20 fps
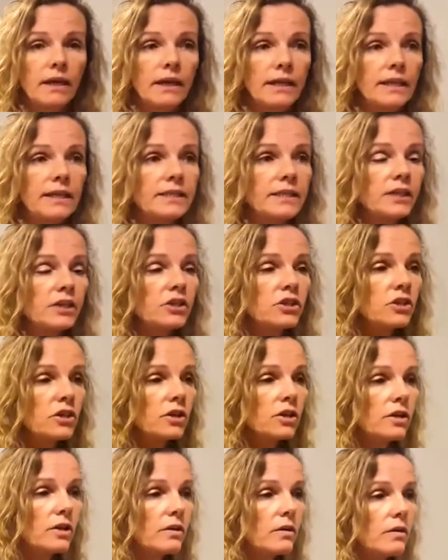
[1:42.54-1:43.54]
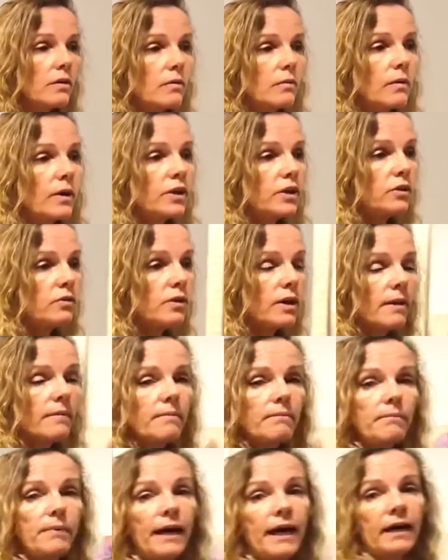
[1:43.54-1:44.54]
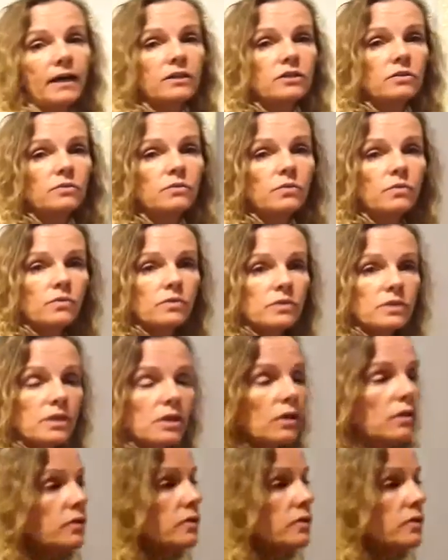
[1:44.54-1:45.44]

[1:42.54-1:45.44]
In addition, when you come back towards the